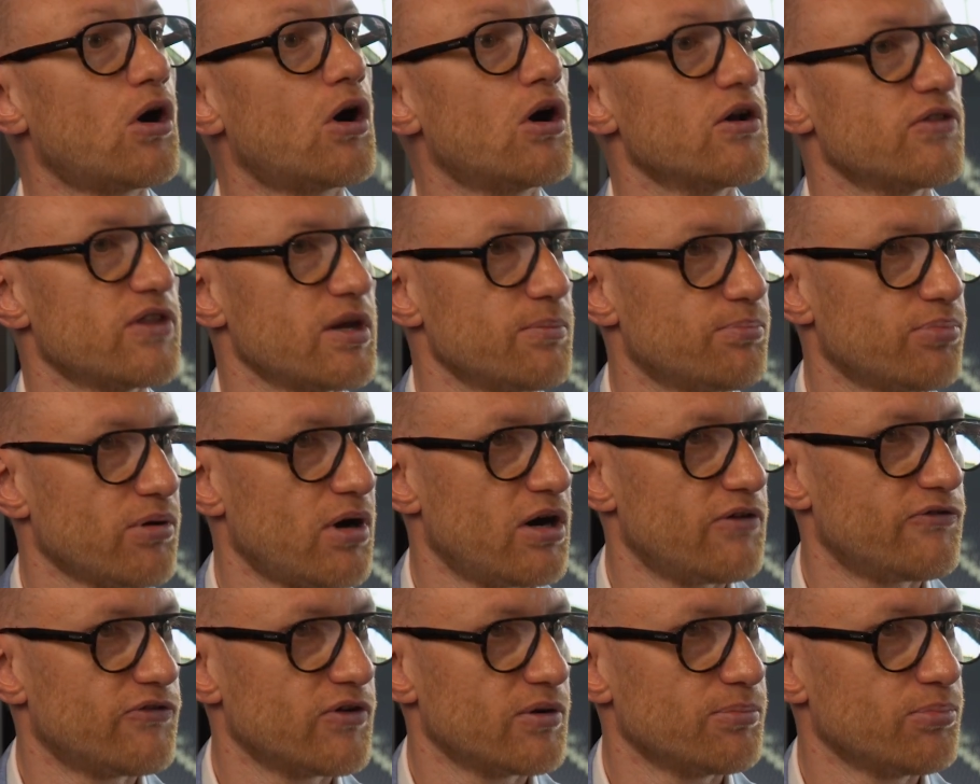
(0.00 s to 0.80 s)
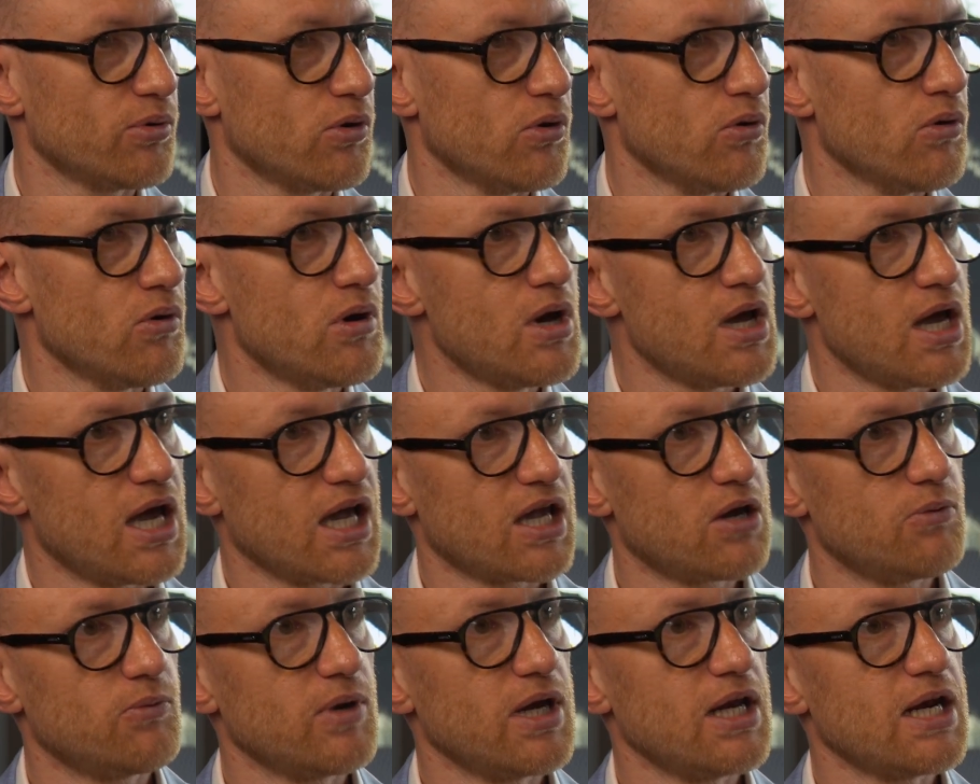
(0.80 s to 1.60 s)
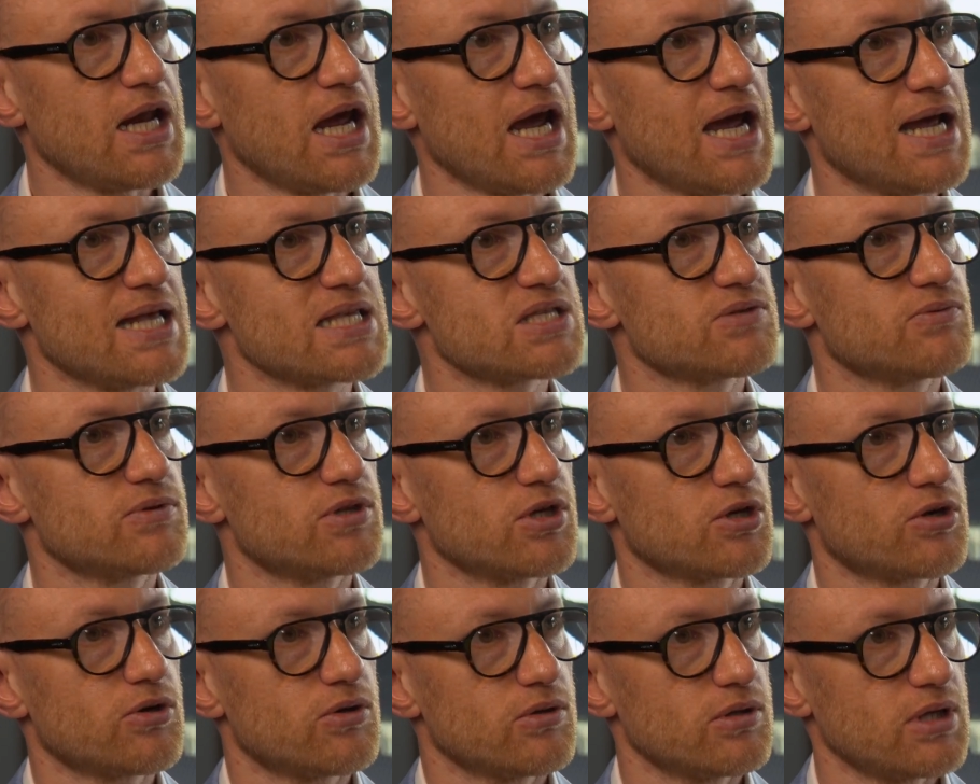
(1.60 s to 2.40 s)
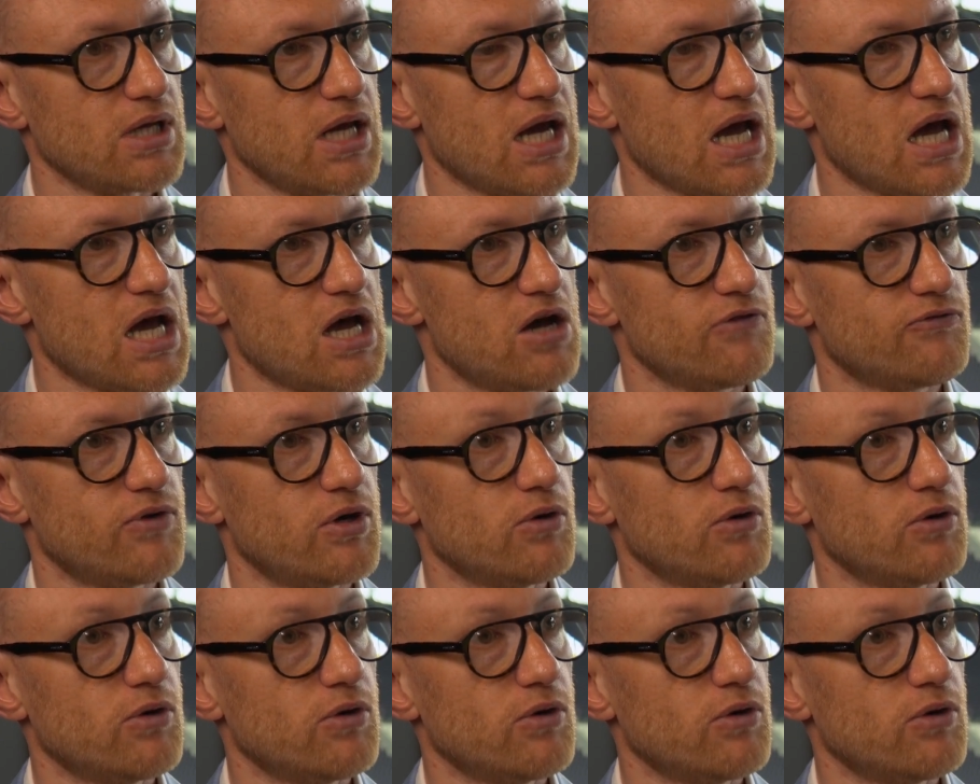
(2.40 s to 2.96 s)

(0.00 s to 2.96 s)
Are they profitable? And can we enhance what they currently have?